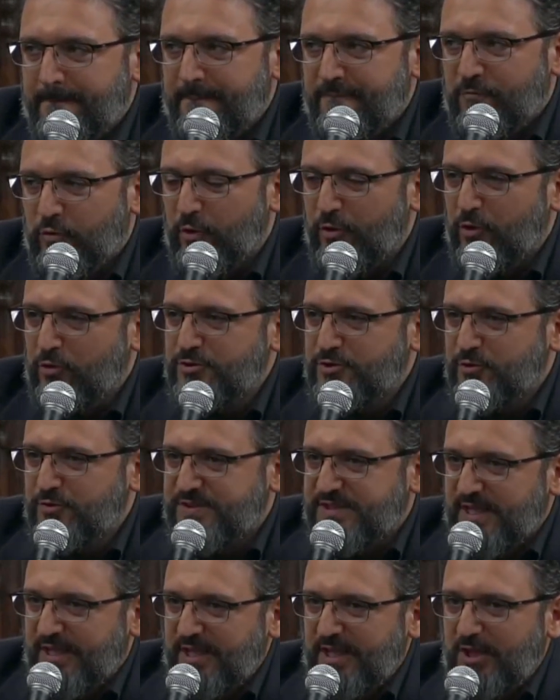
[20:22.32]
For those who
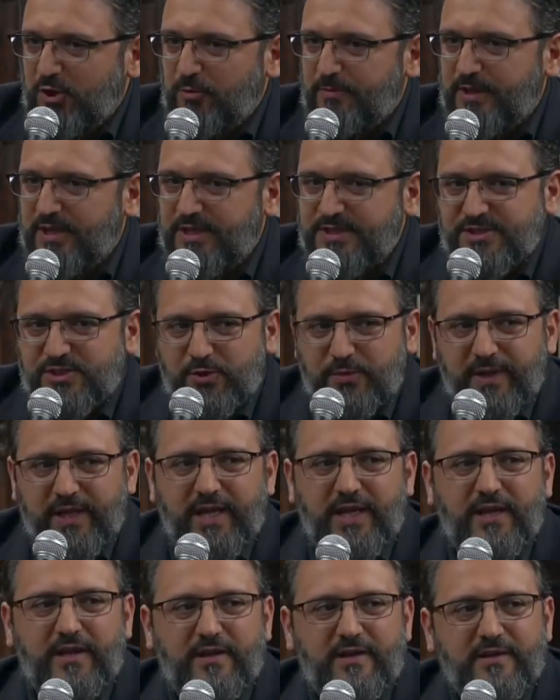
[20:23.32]
study human
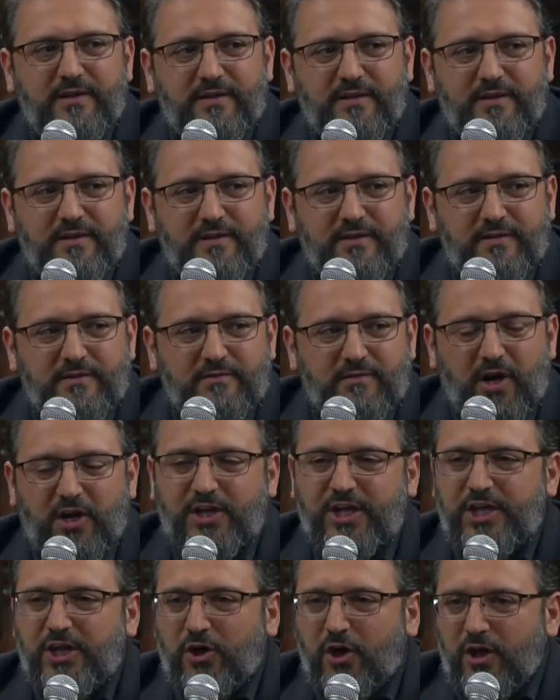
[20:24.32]
history,
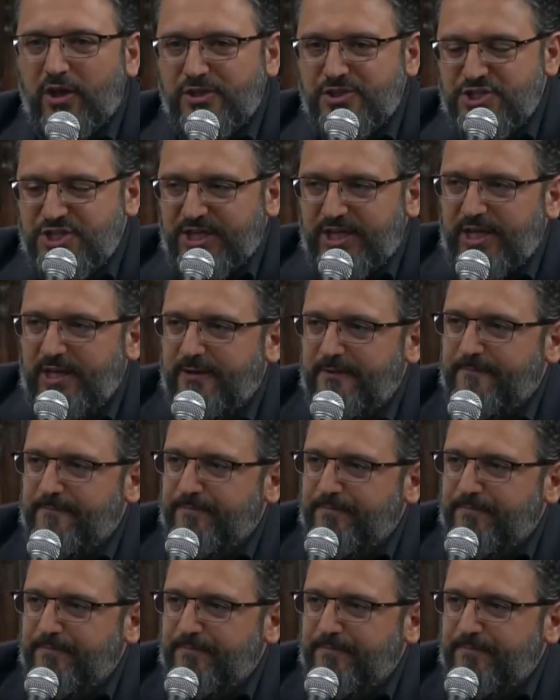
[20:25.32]
archaeology,